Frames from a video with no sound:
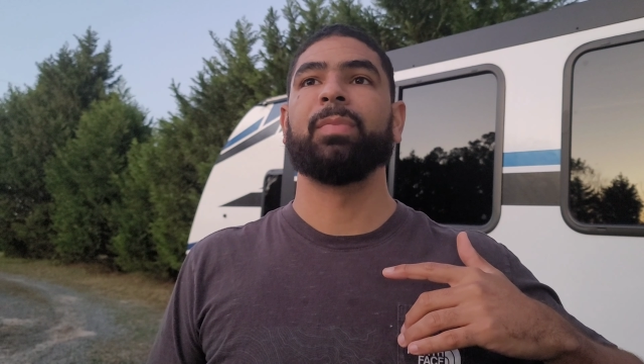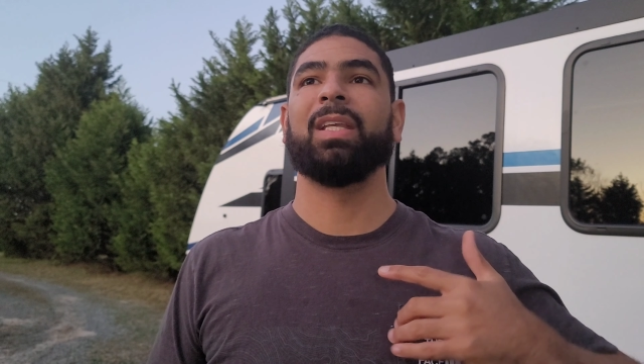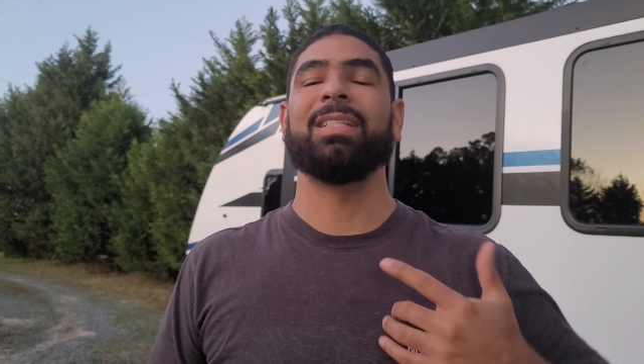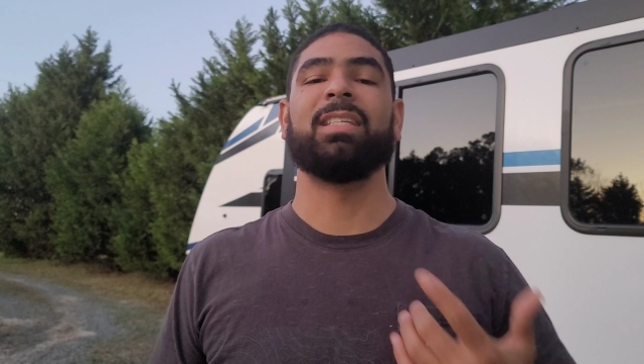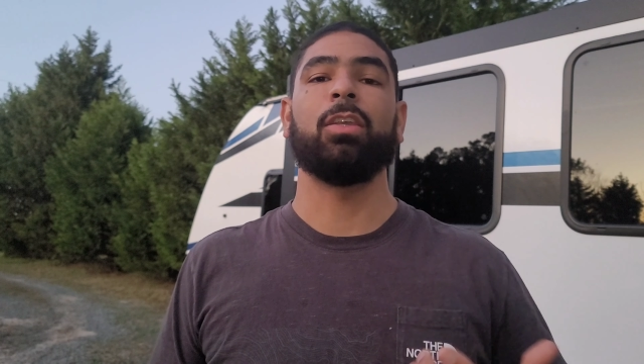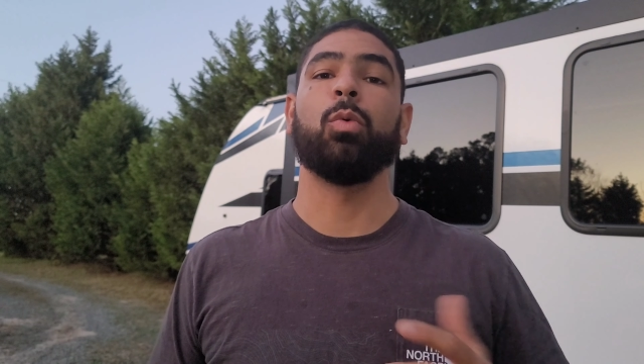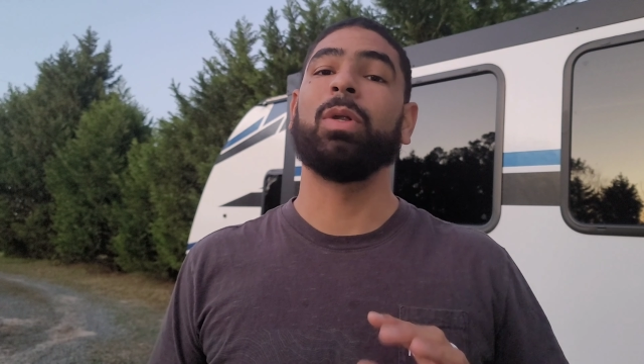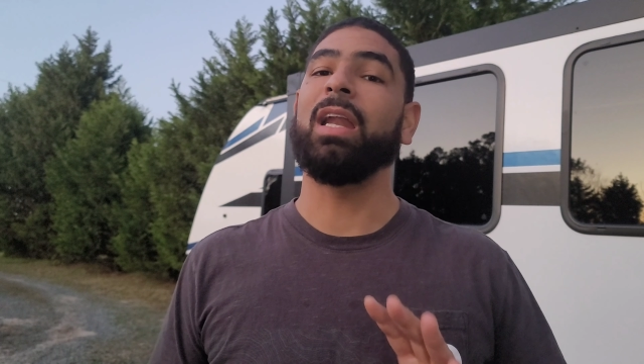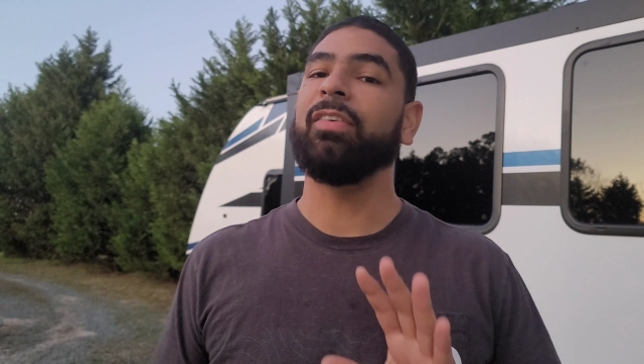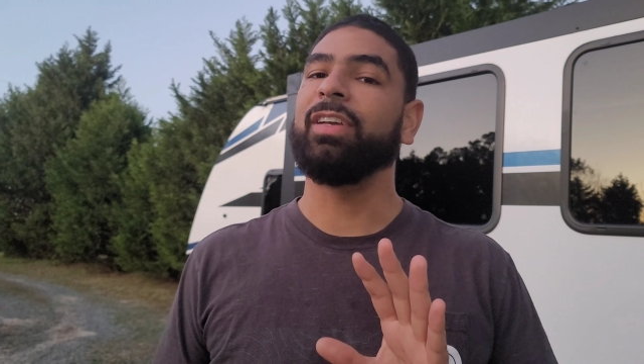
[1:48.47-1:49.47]
continue. We're
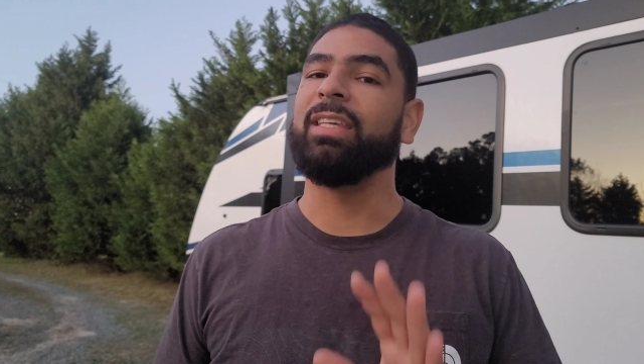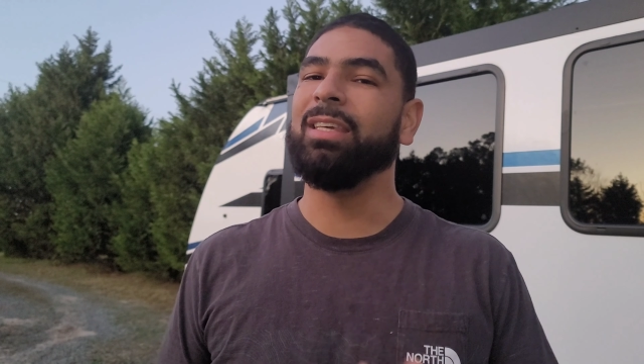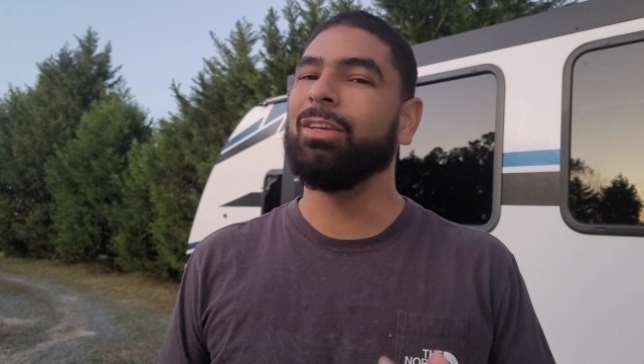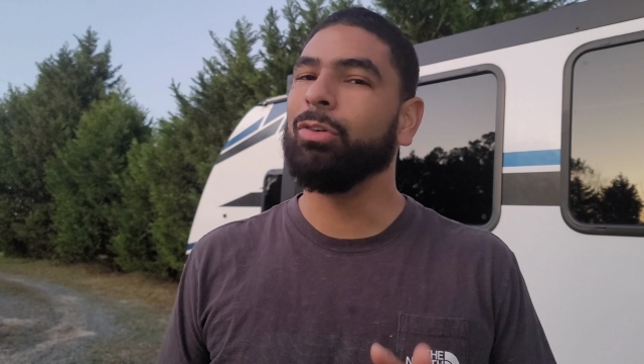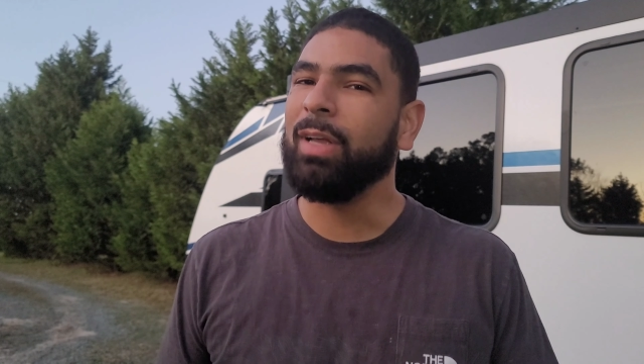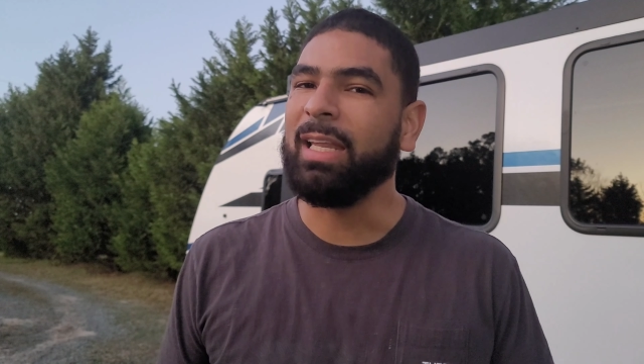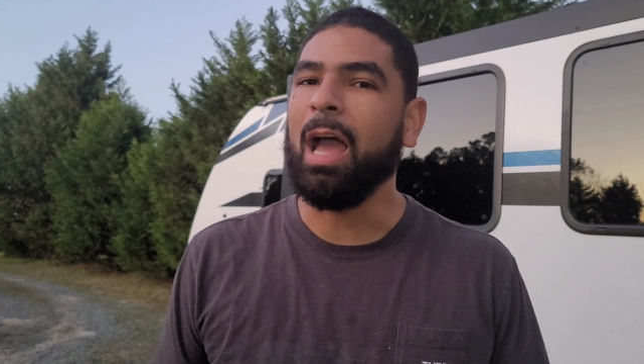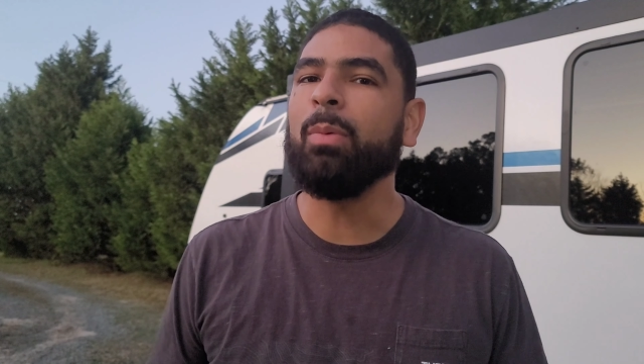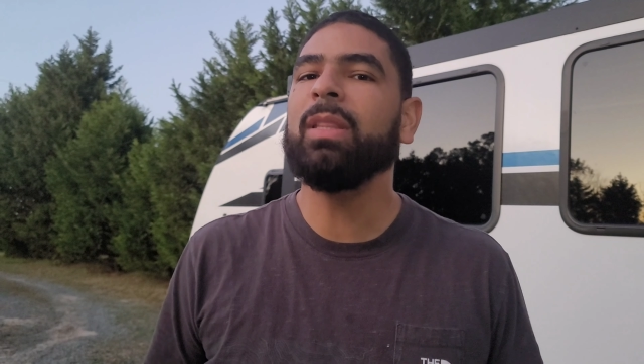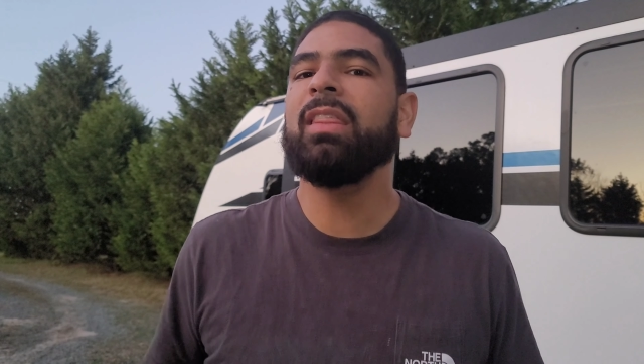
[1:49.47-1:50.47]
not even a year in.
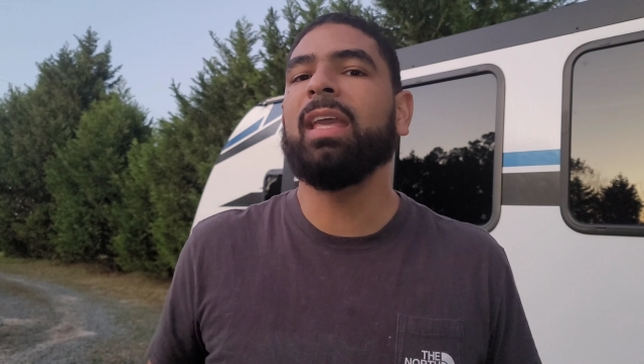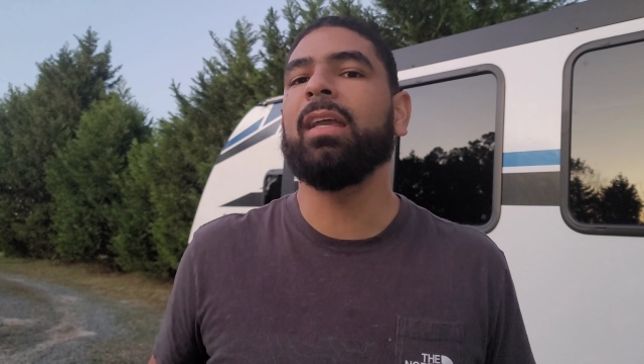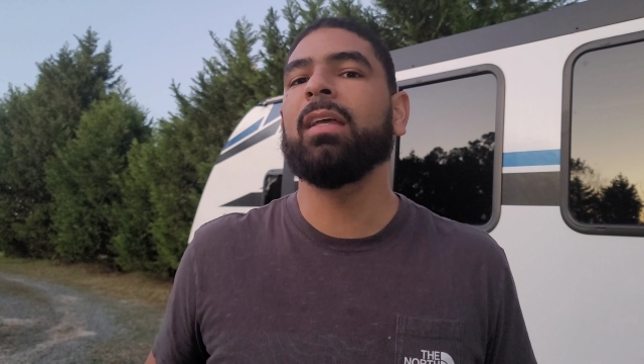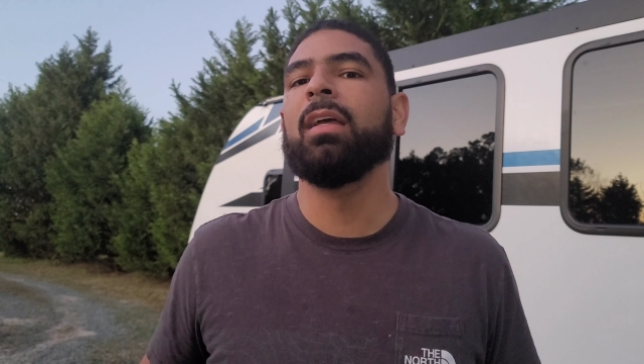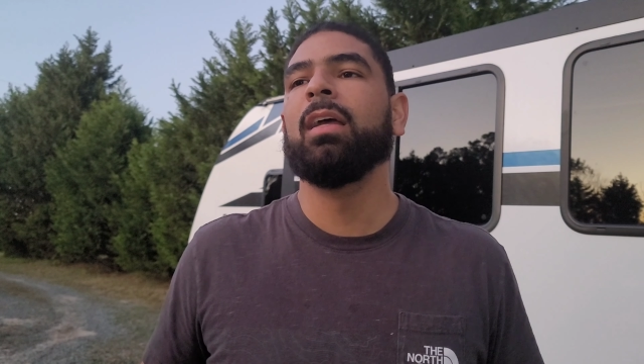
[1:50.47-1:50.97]
I would think